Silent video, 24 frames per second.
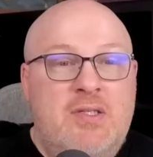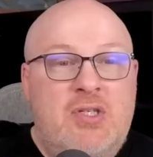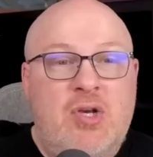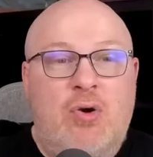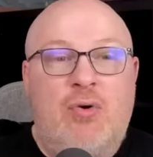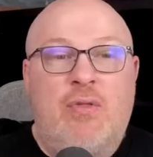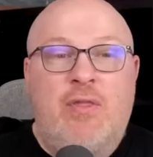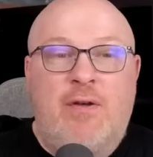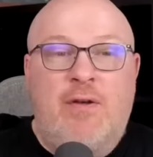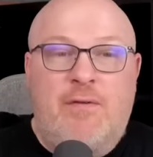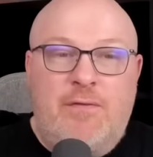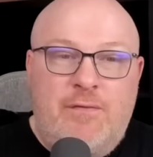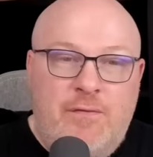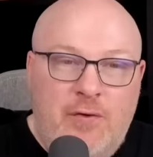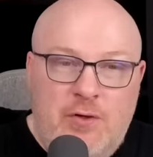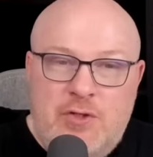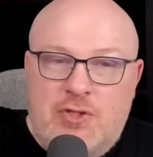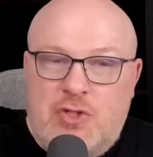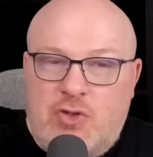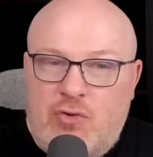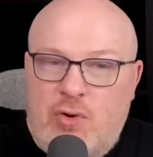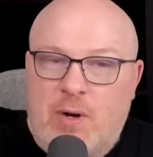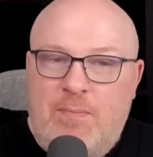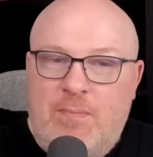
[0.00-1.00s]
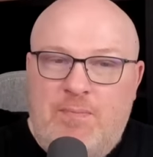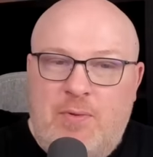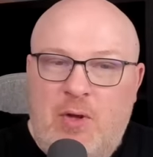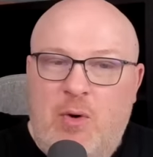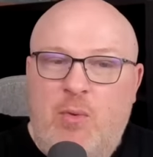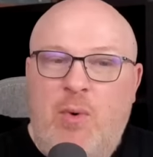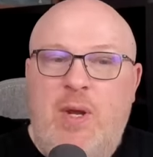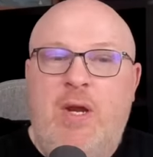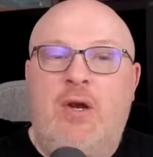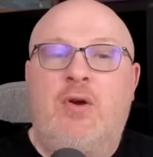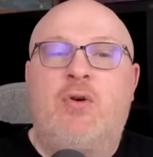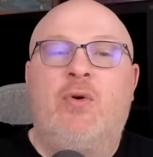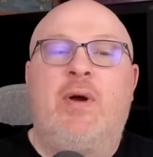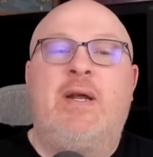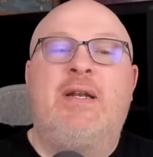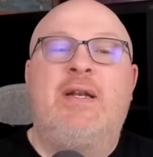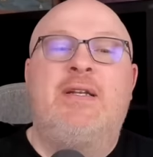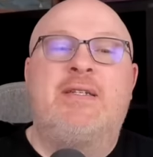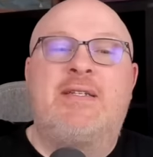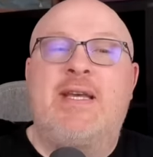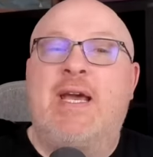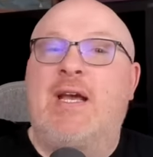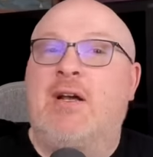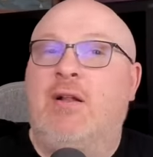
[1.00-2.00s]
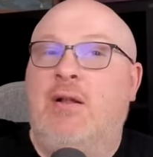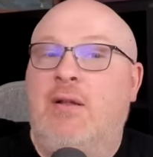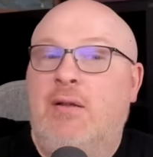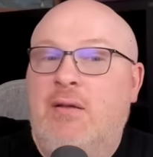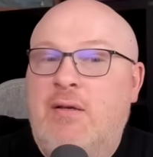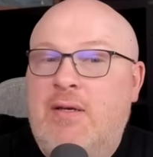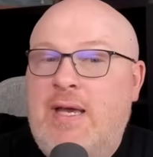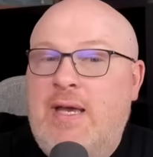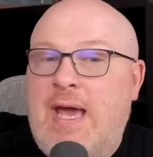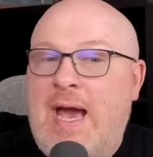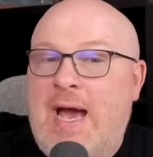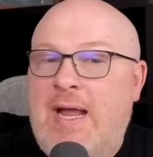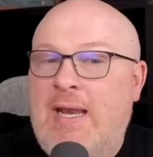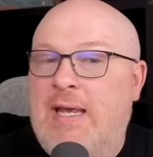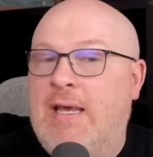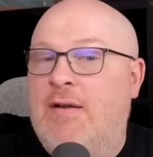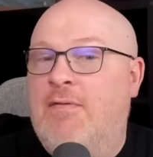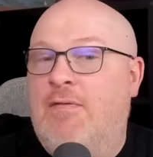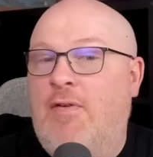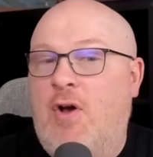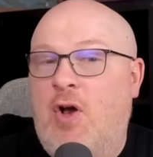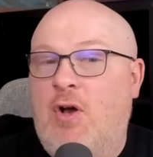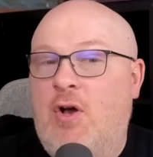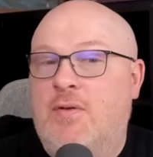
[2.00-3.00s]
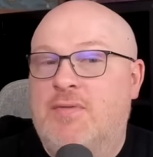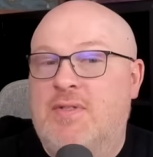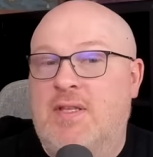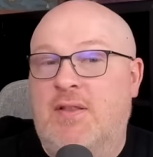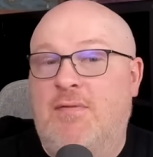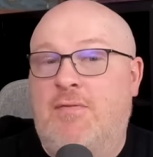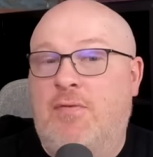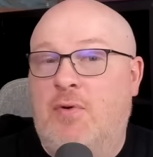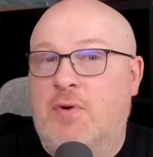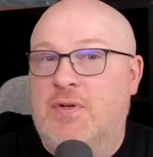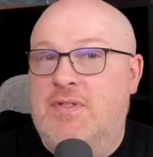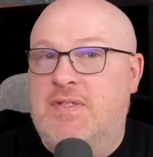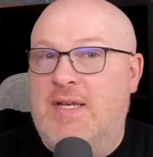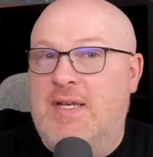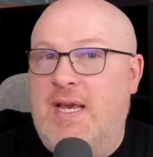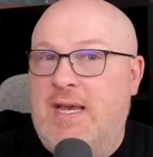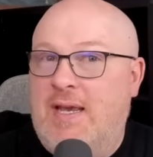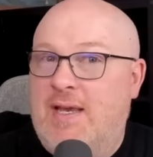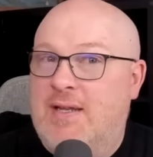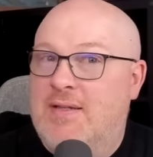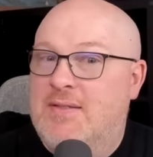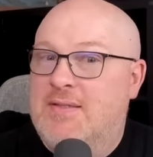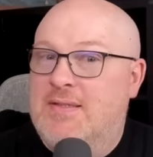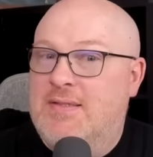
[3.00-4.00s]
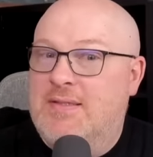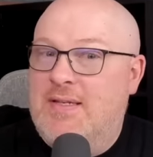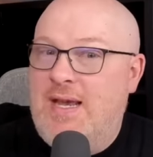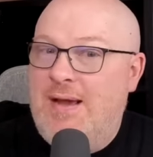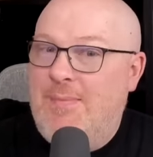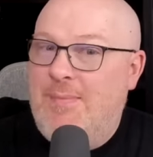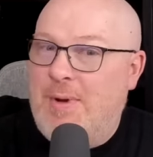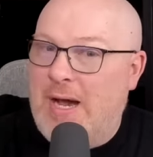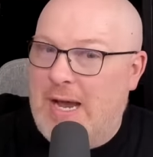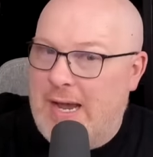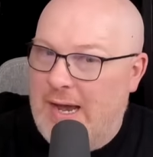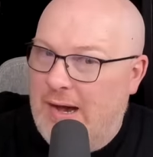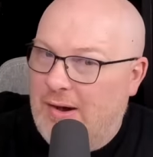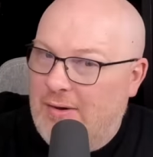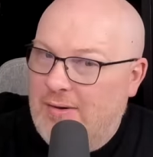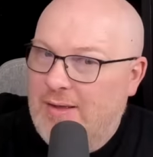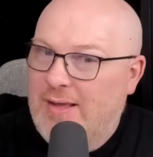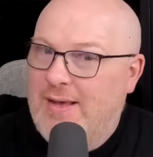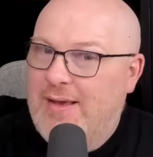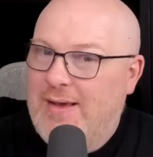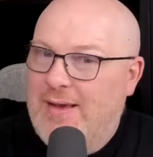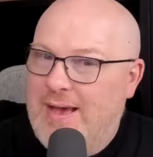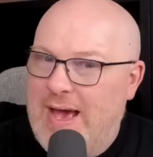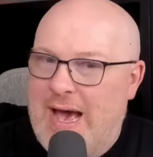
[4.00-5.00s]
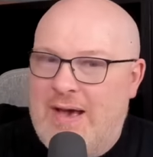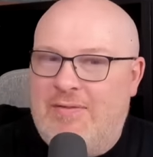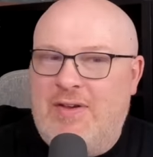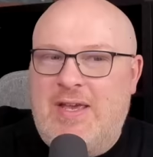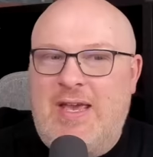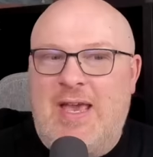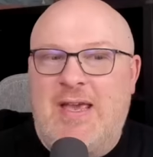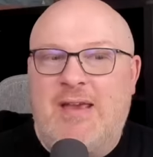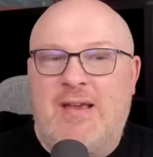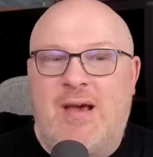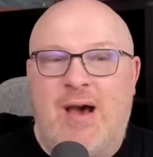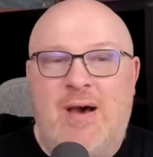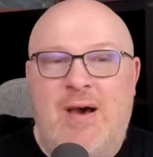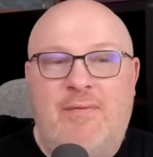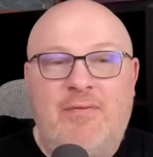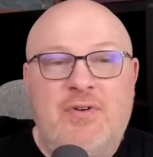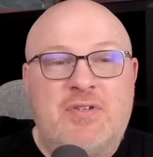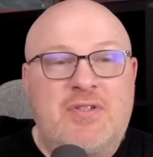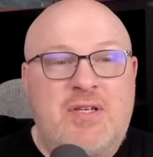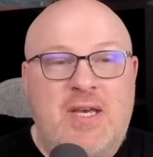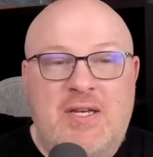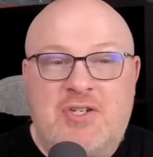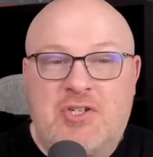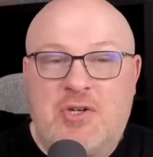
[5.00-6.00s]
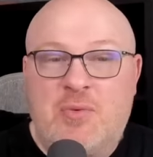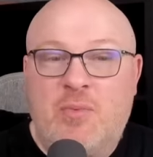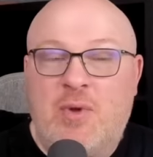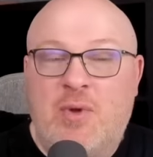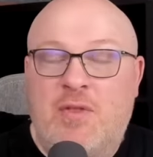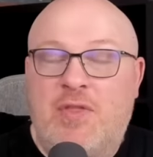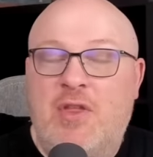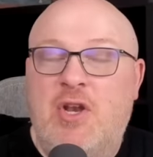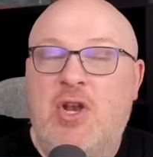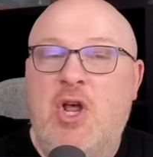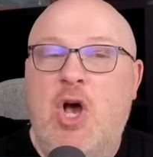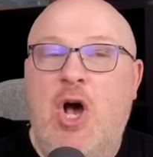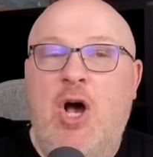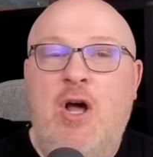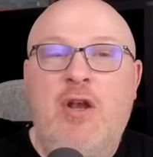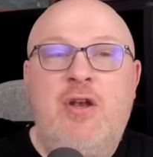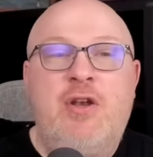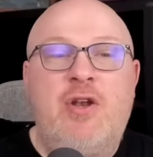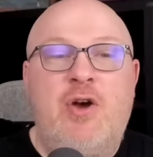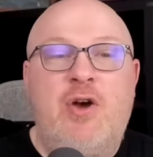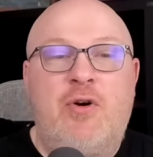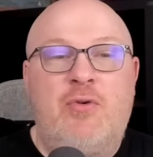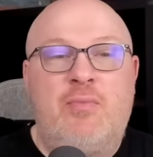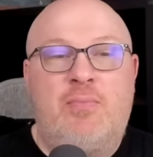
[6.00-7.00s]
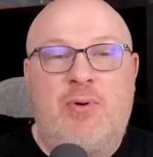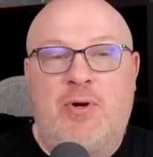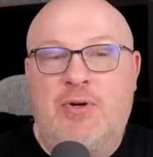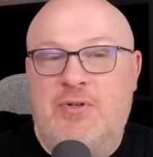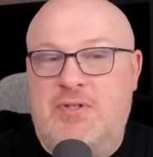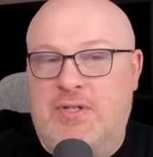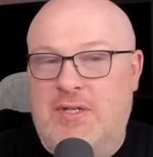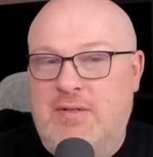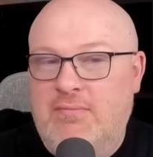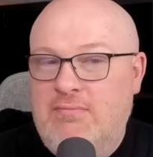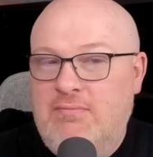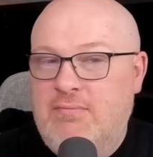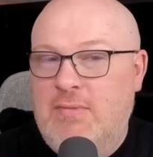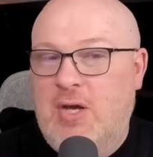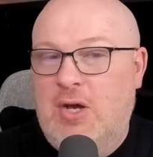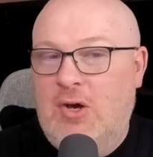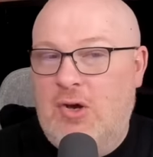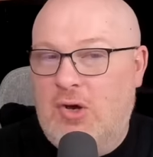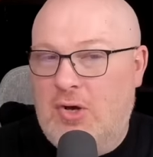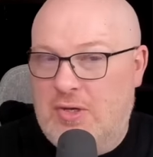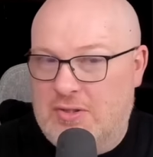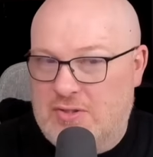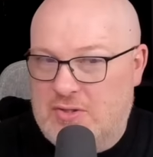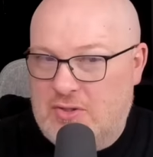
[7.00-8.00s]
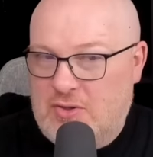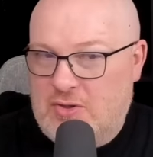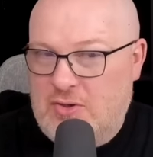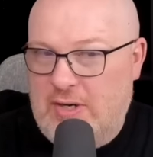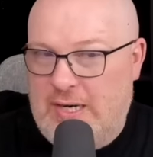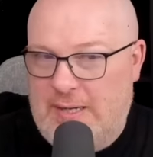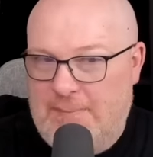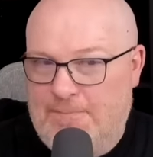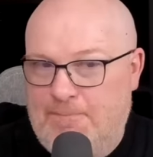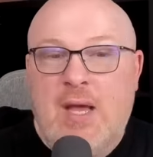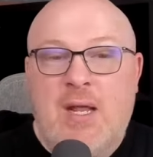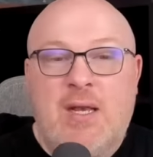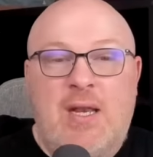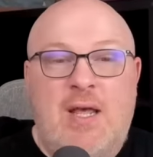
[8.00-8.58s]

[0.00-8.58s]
So, the first script that we are going to take a look at involves the Forsaken Samael having a conversation with an unknown person on screen.